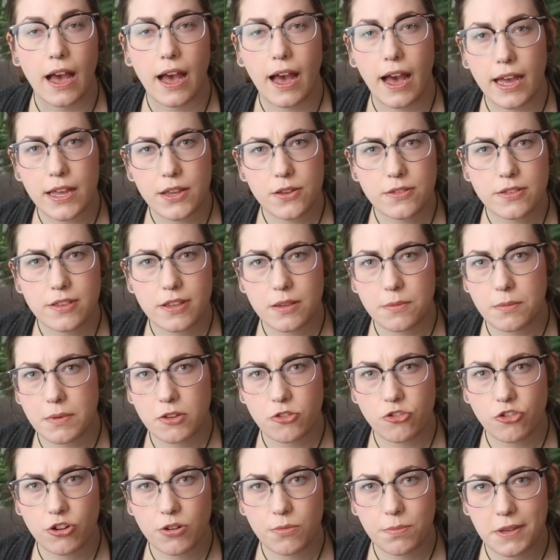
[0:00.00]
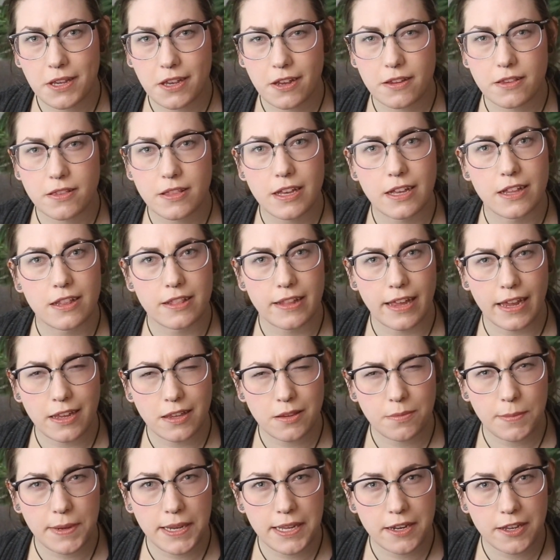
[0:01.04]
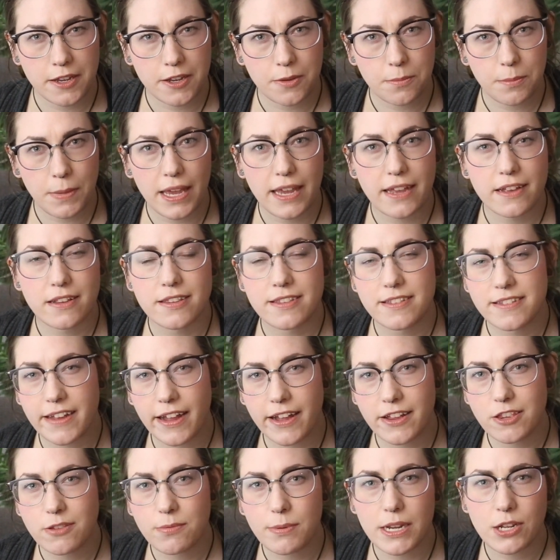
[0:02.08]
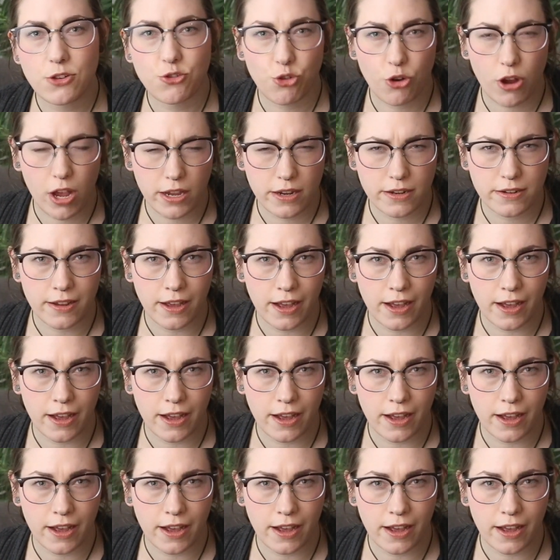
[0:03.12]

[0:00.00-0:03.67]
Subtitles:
I use this mixture because the glaze medium extends my drying